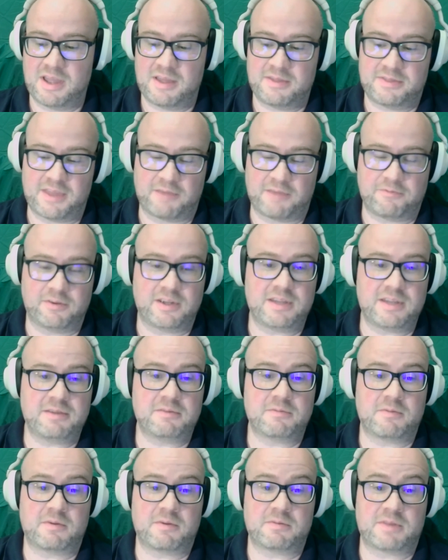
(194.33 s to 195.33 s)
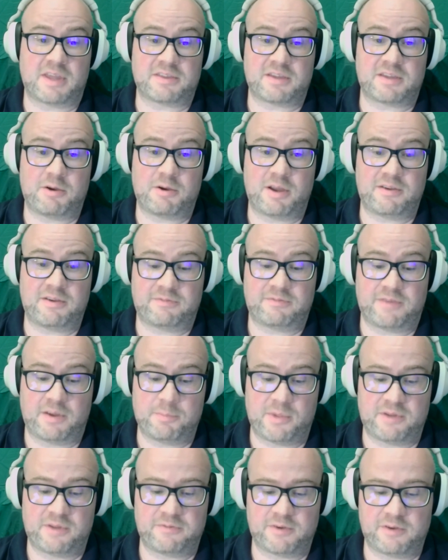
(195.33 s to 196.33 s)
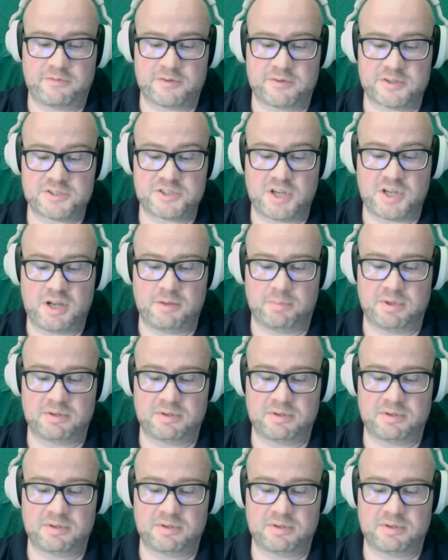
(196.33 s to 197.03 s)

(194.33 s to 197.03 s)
thankfully, that's how I found my very first job.